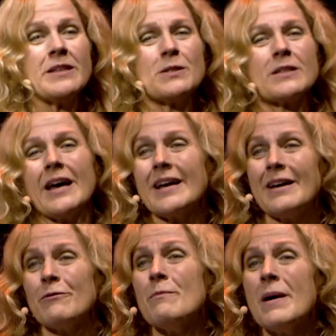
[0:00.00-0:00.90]
And this, I,
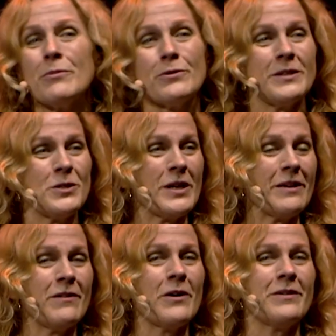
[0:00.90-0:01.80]
I remember this
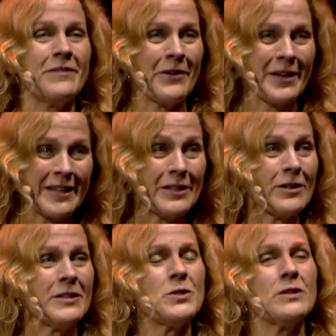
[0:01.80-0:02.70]
day very, very
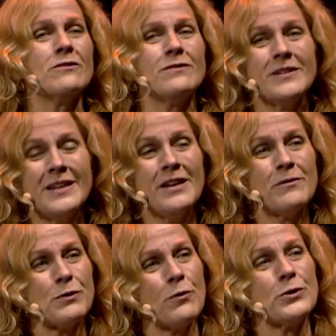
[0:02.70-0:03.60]
clearly still.
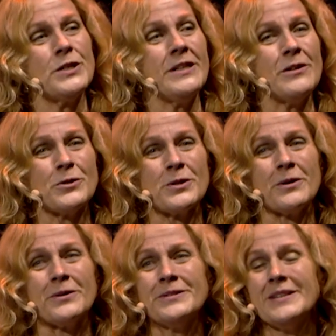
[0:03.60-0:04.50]
It was 14 years
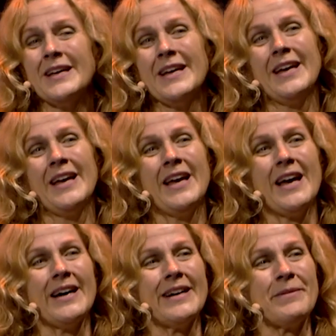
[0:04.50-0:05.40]
ago.
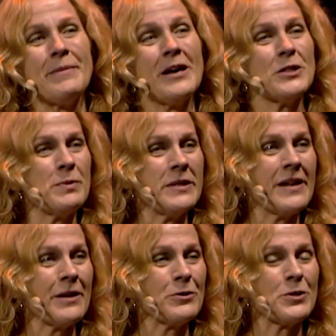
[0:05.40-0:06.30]
Um, my husband
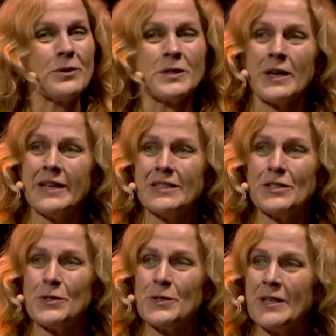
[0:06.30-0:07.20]
and I were so excited
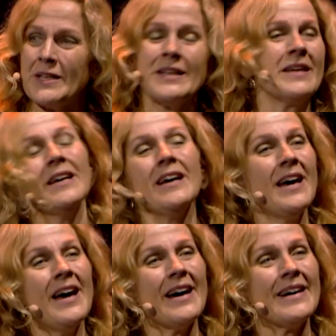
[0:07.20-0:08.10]
to see
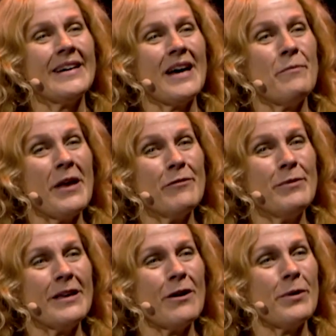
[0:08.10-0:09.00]
uh, a
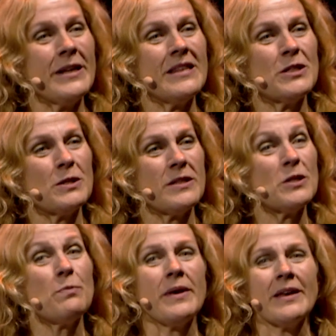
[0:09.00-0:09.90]
baby already this,
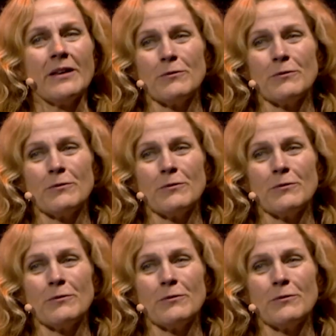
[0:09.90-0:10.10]
this big.